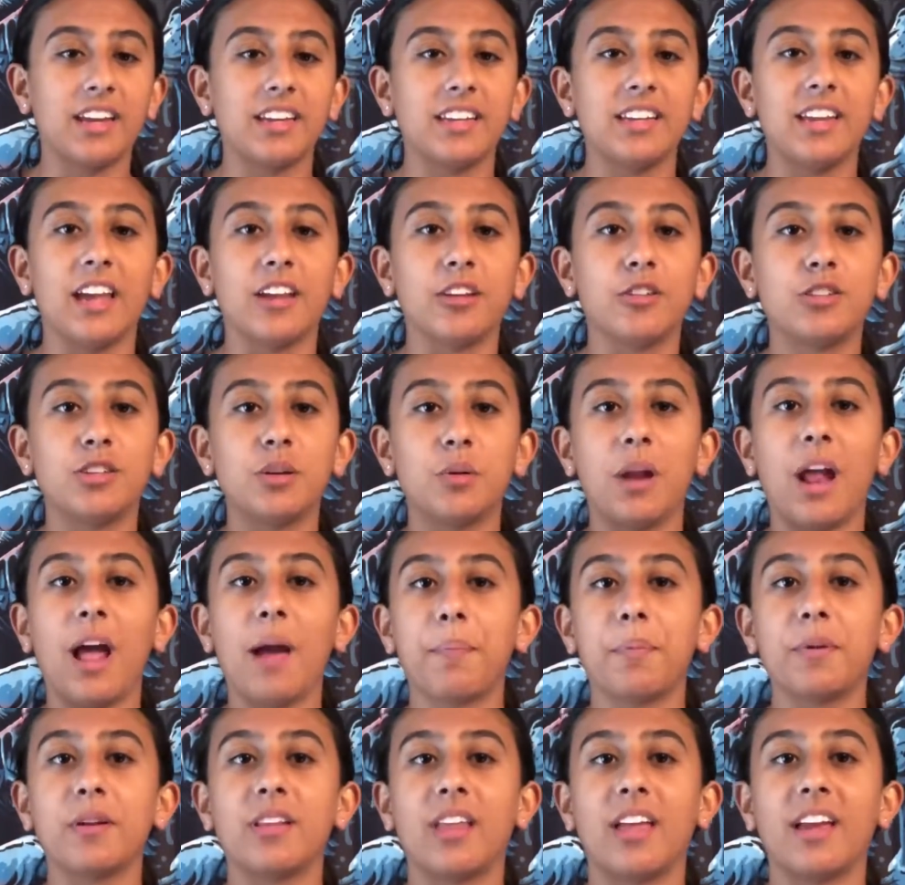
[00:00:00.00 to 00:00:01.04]
yeah, you see what
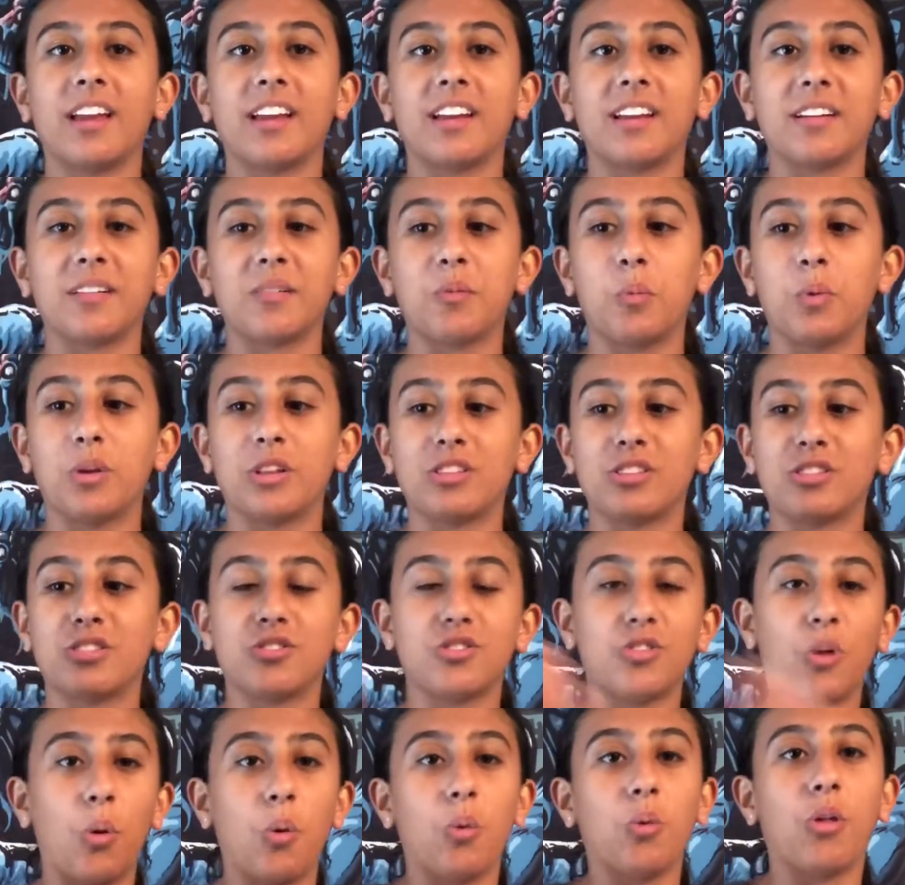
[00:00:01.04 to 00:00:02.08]
happened with
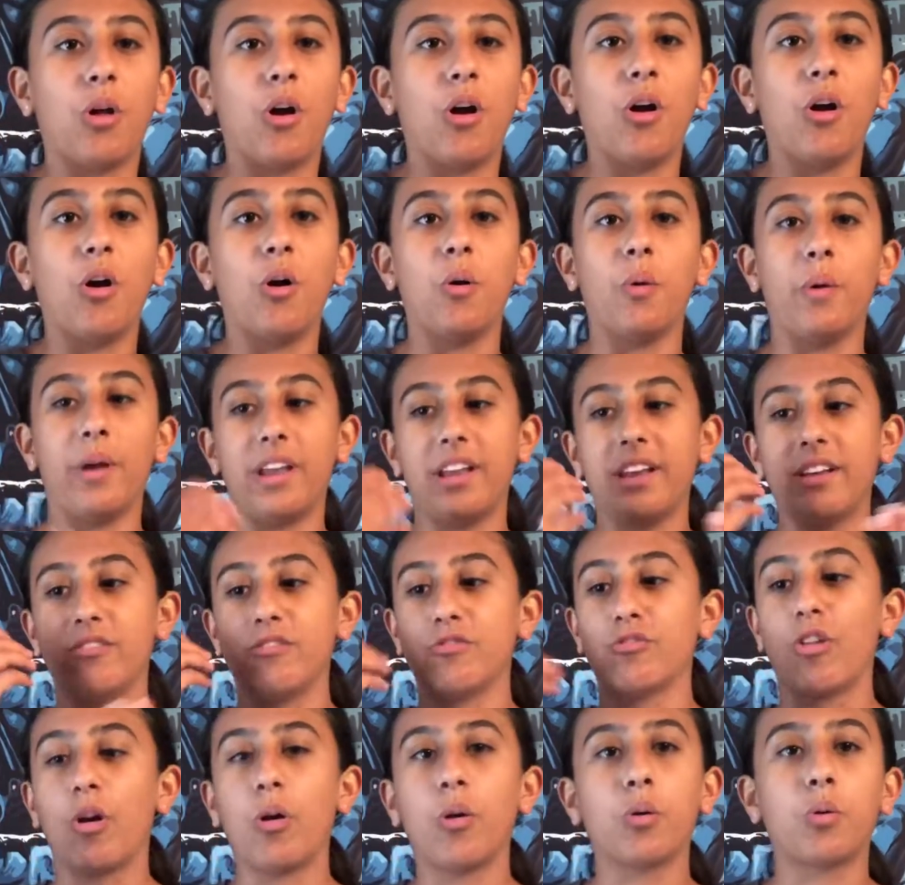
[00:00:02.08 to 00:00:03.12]
Solo and
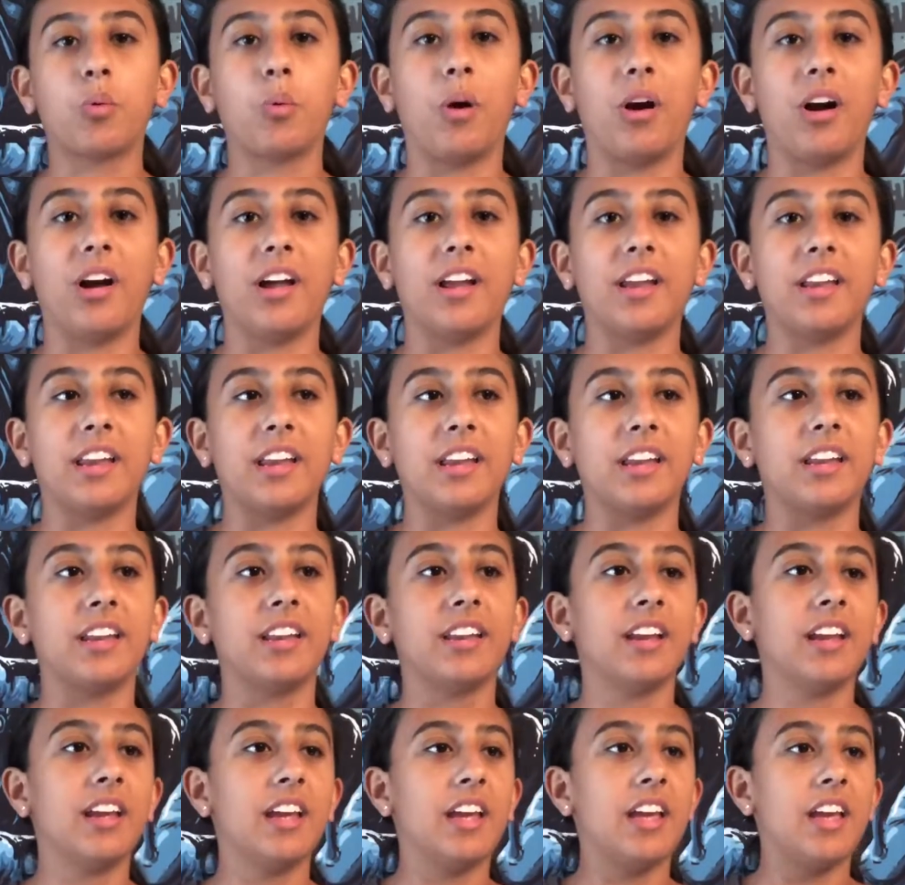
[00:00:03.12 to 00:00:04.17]
Rogue One,
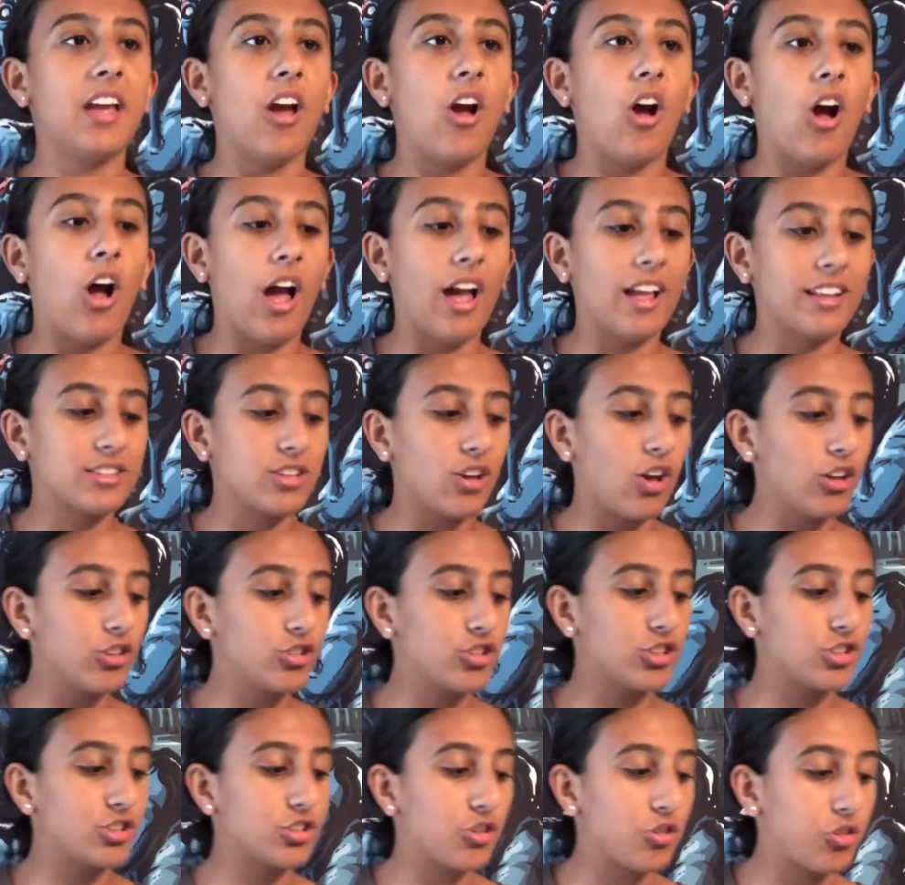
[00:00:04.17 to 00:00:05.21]
and it's all
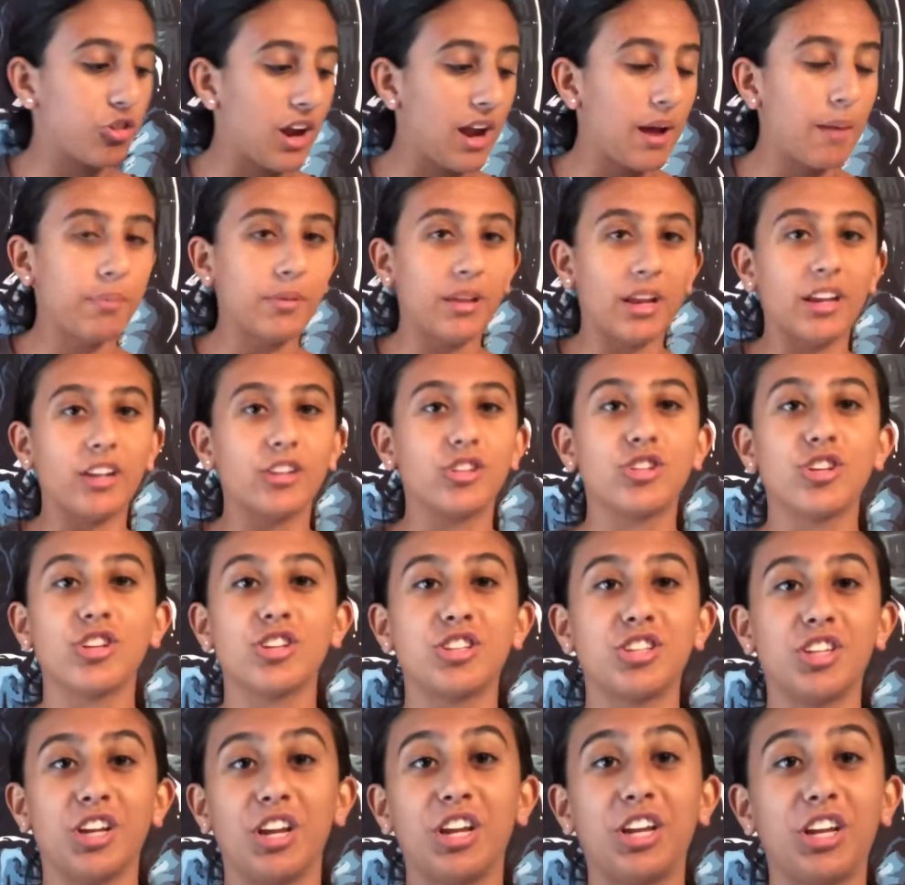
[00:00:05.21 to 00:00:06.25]
just cramped and it's
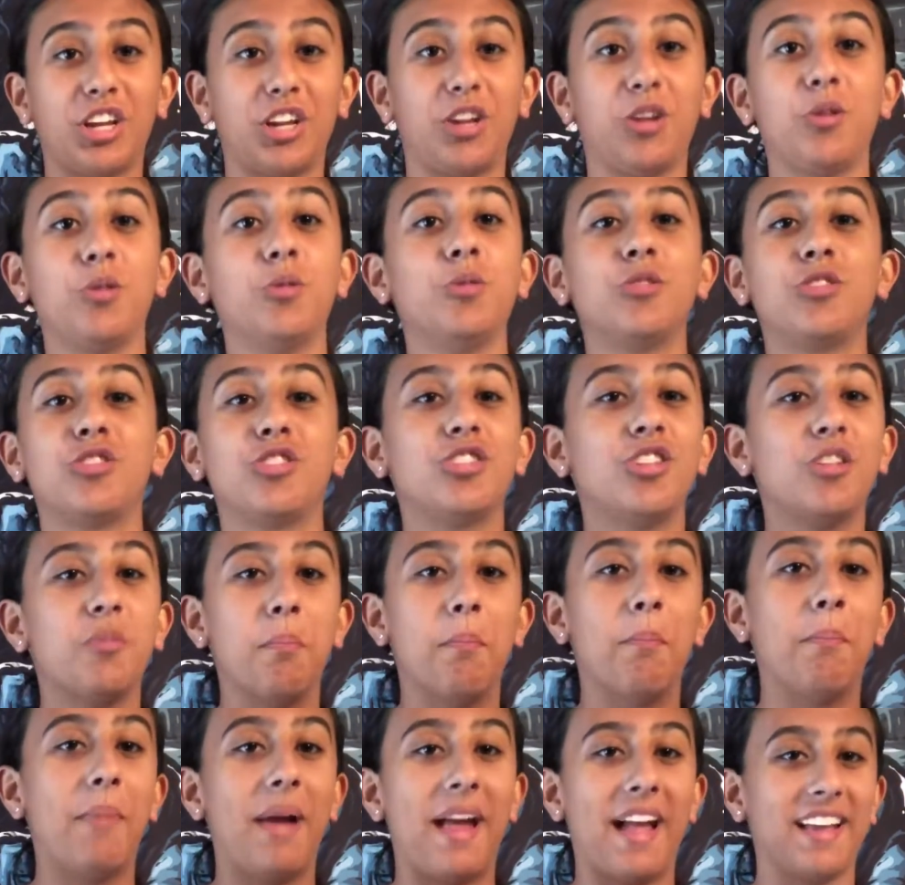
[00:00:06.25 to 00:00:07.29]
just a huge
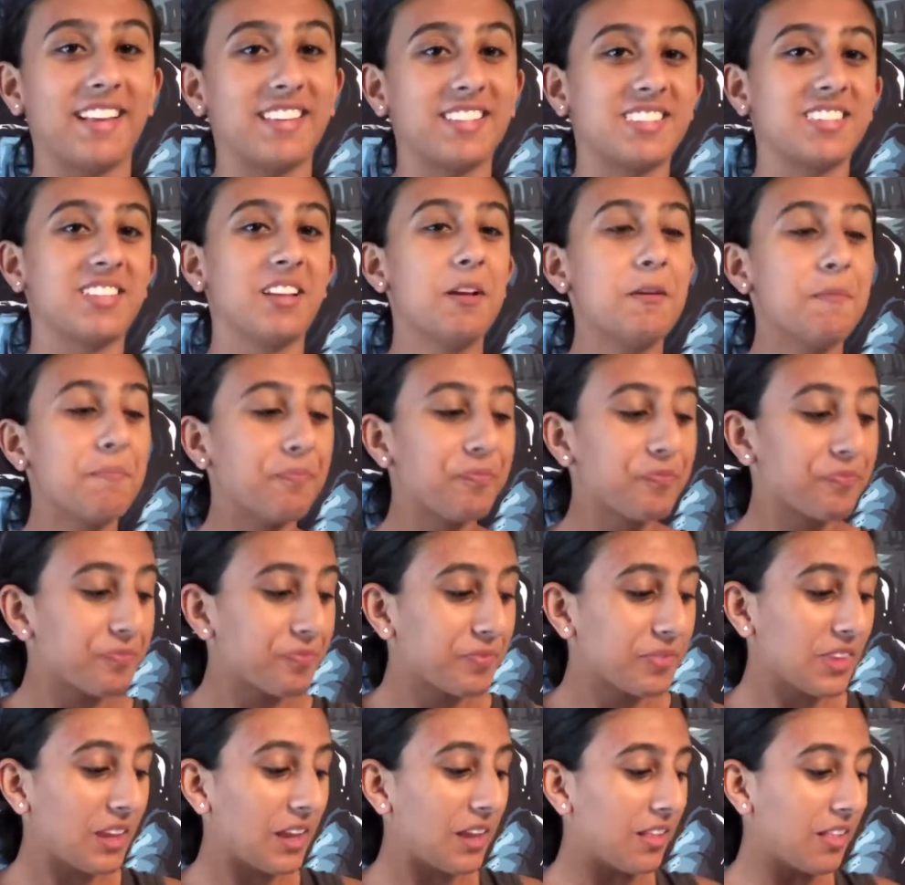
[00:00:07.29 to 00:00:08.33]
mess.
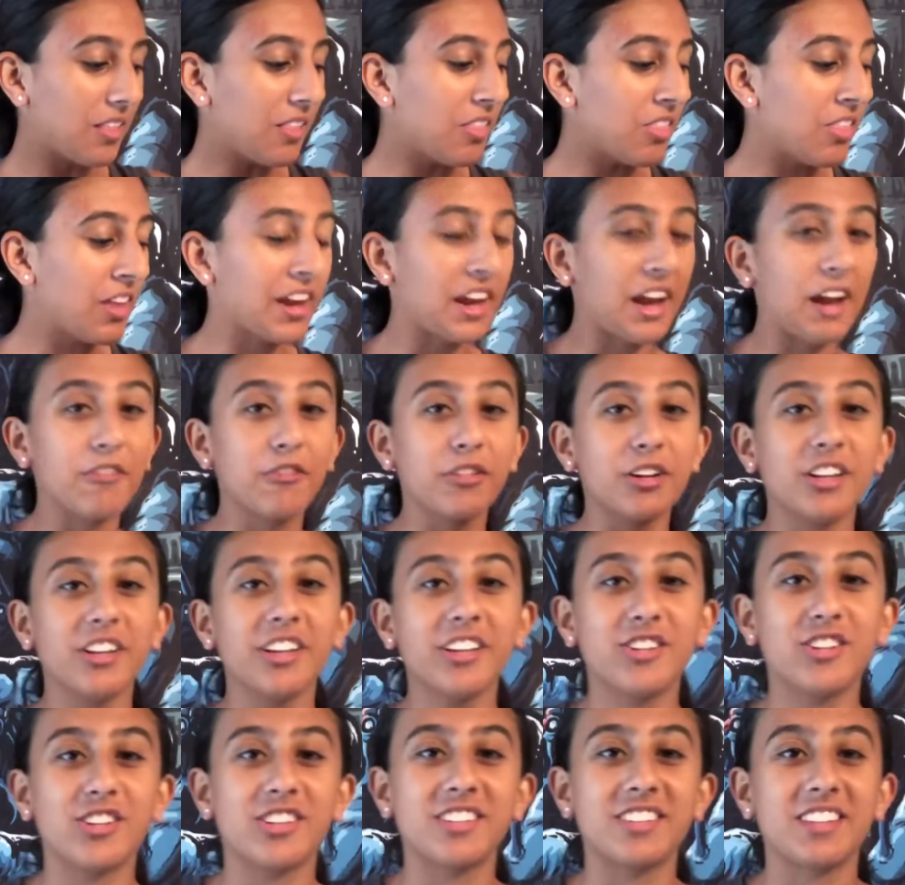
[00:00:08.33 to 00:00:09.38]
I really
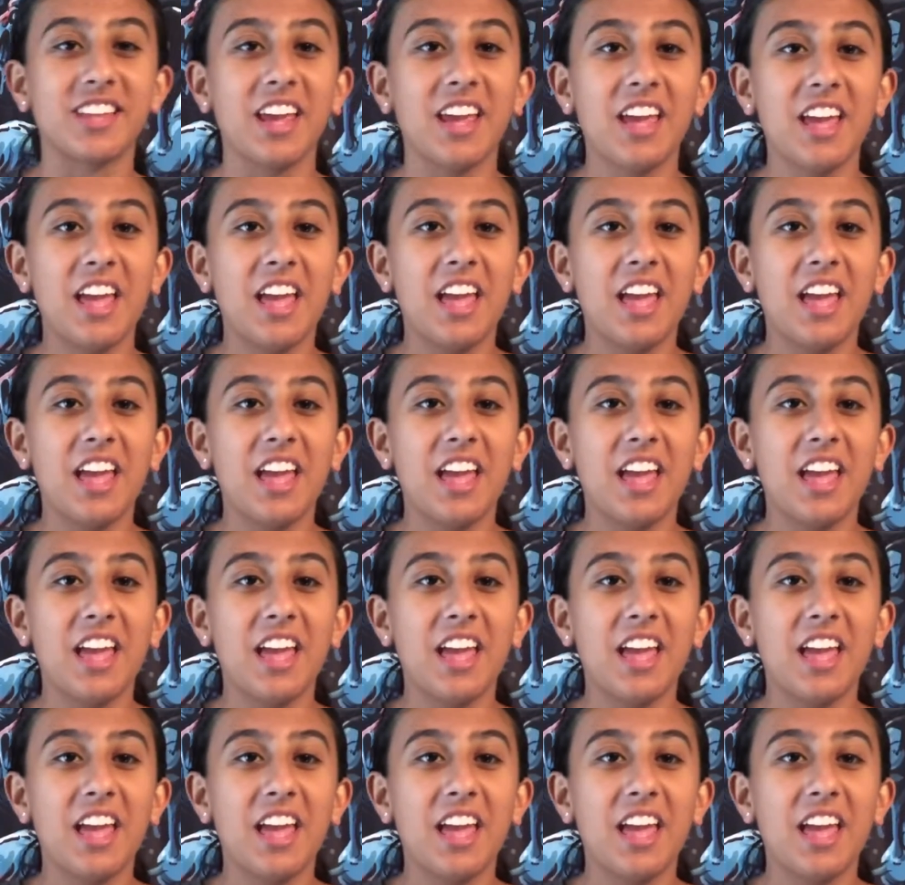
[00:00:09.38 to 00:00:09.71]
just,